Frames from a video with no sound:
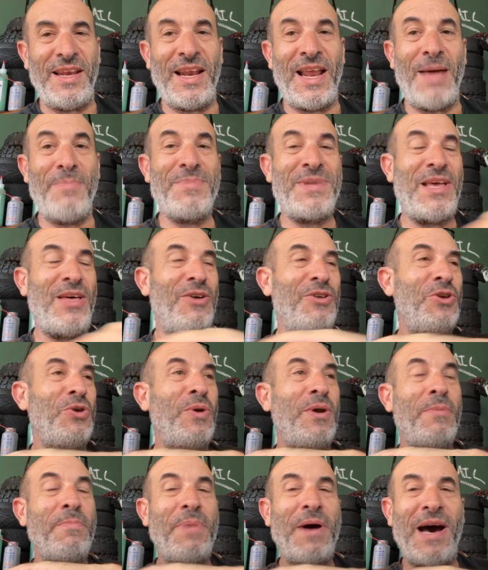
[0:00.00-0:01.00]
And I'm telling you,
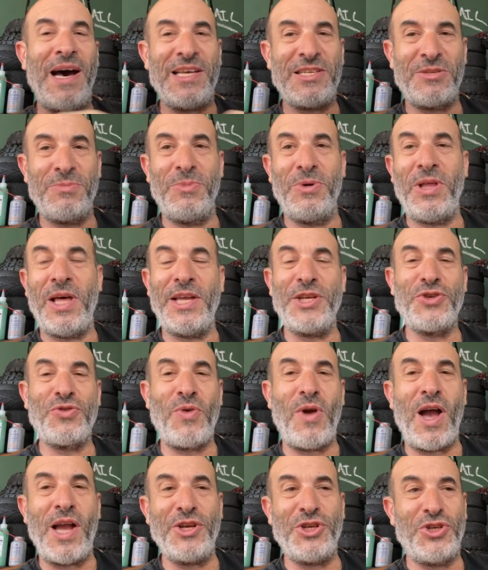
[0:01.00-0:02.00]
impossible. I
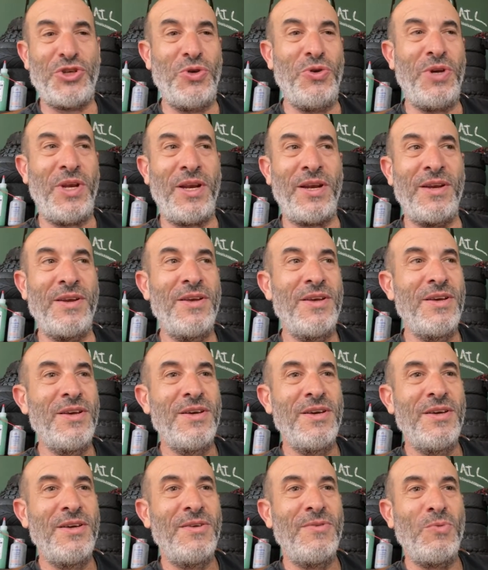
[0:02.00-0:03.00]
tried shooting
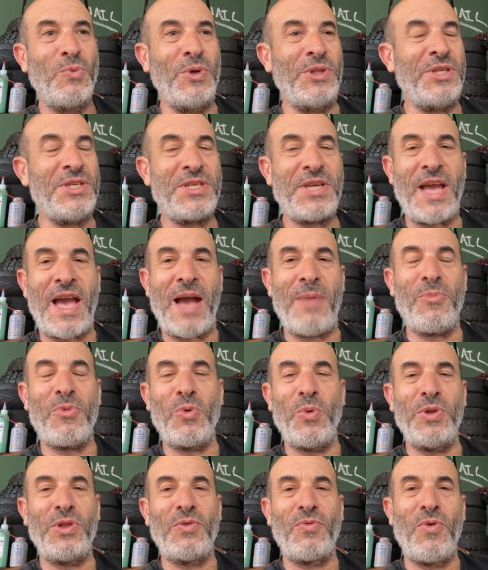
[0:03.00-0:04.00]
with this camera
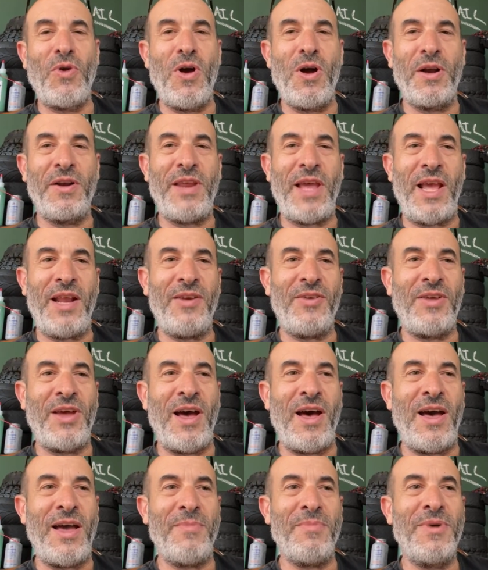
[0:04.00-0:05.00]
with the wrong date and
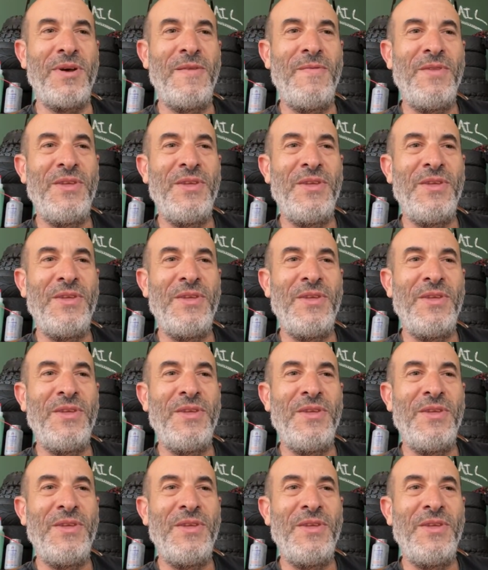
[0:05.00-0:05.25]
time.